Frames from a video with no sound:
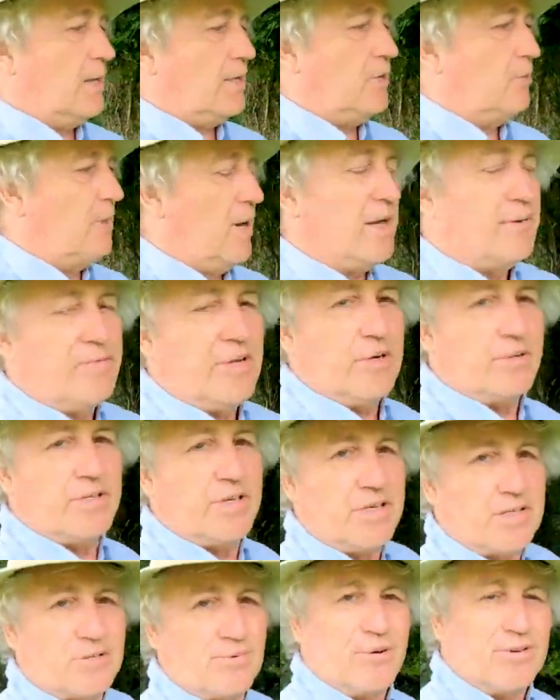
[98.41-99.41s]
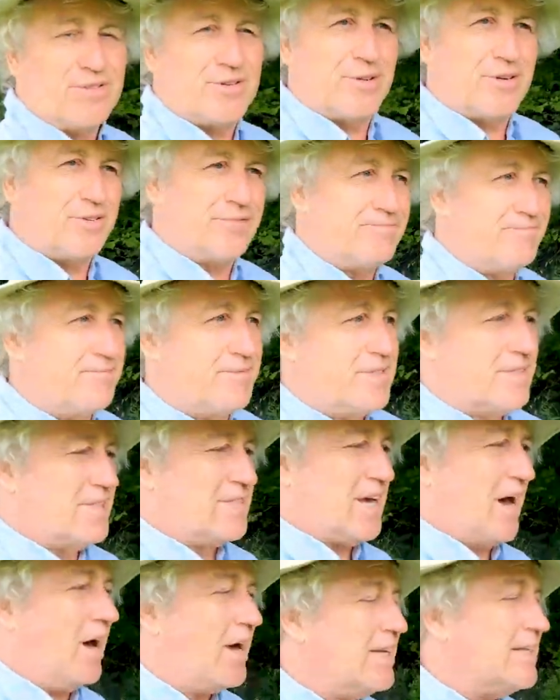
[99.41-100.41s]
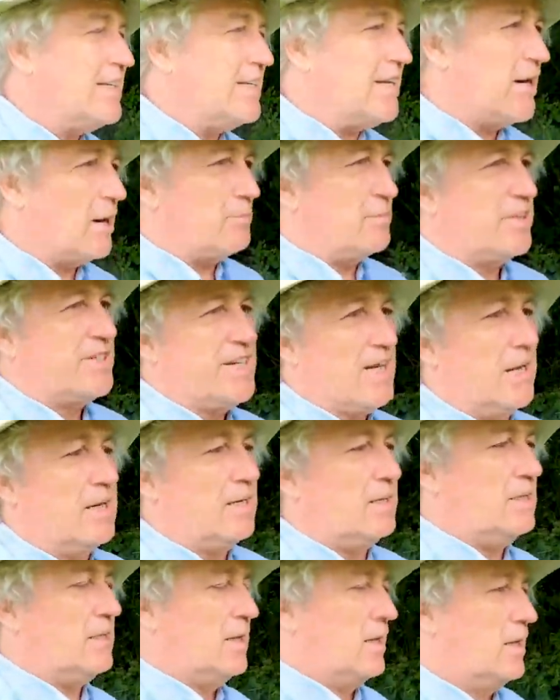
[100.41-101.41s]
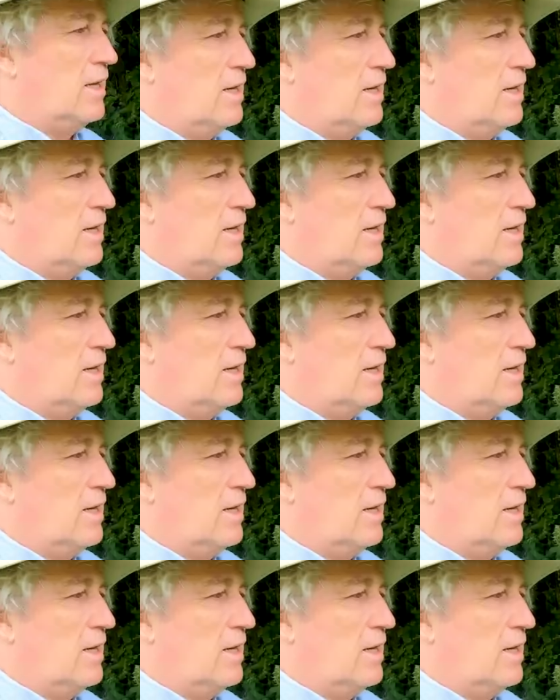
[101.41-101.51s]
you may have noticed, we sort of tidied up the channel.